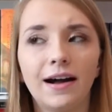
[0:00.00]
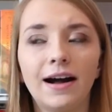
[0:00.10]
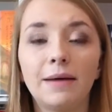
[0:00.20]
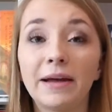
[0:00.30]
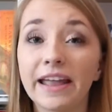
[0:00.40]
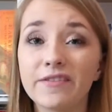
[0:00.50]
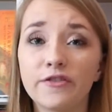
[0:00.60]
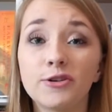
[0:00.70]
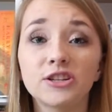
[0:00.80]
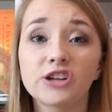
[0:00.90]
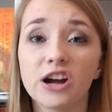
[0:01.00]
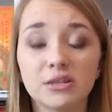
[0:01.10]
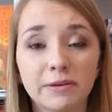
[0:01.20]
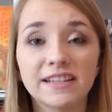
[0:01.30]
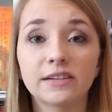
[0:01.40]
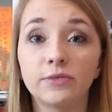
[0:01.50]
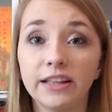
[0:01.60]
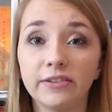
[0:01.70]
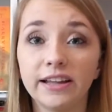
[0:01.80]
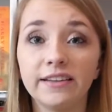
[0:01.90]
I gave it 4 stars because I
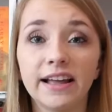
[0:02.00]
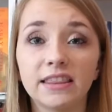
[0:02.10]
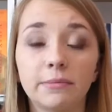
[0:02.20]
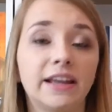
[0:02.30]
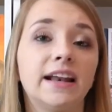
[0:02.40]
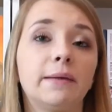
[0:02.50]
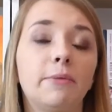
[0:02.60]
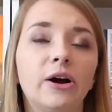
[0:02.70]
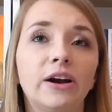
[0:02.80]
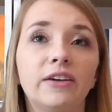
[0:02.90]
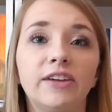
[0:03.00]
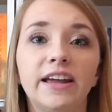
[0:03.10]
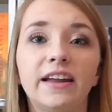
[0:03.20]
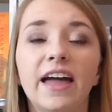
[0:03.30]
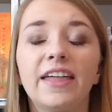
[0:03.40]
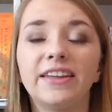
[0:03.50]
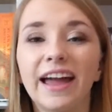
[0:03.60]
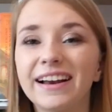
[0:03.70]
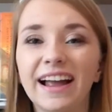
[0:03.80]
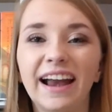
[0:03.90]
really liked the beginning part of it. The
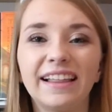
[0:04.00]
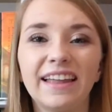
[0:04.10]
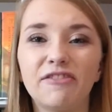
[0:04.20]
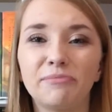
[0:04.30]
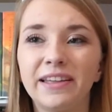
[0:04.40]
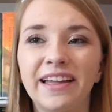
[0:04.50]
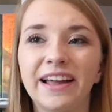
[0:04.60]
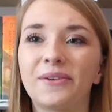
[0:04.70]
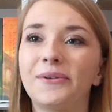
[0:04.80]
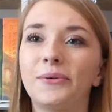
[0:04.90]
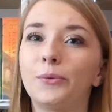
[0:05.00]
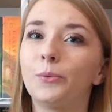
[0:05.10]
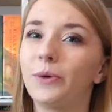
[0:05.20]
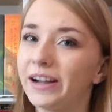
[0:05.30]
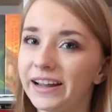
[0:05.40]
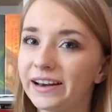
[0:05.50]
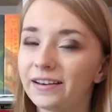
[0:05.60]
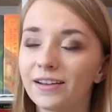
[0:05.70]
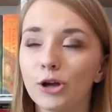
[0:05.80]
end kind of left me like, what?